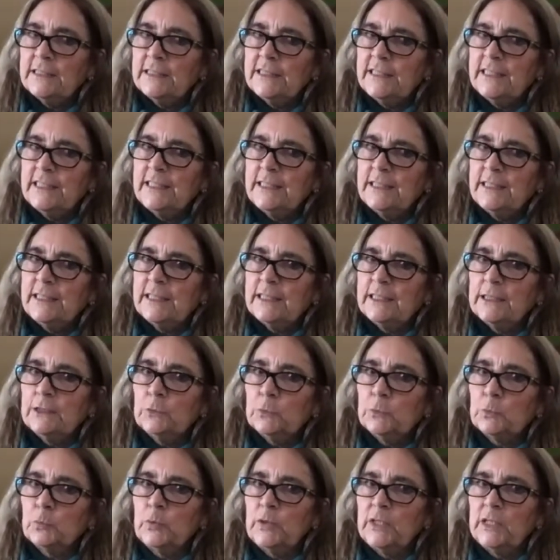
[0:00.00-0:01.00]
it
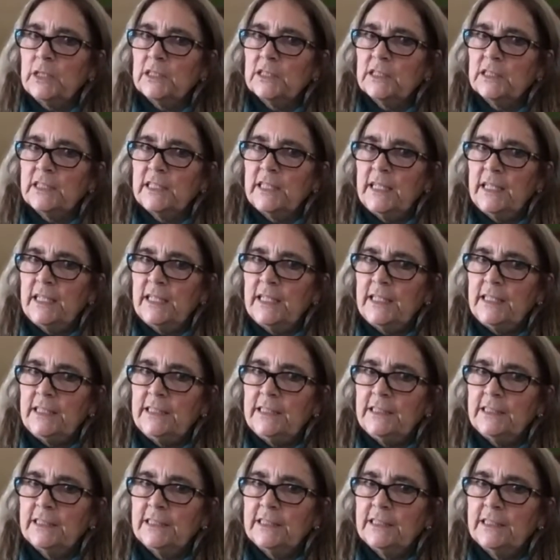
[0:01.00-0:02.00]
didn't
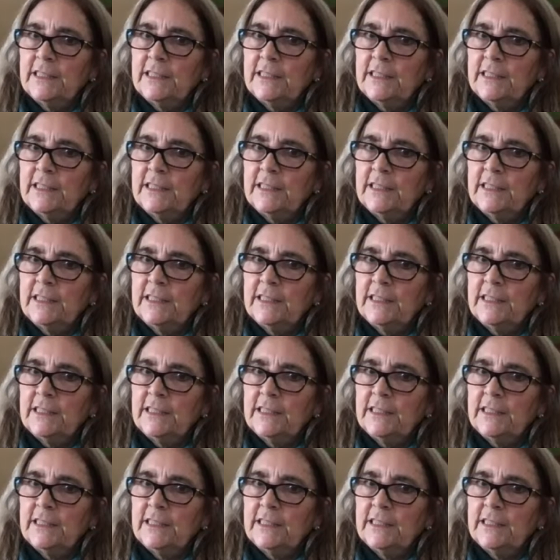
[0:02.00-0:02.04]
really,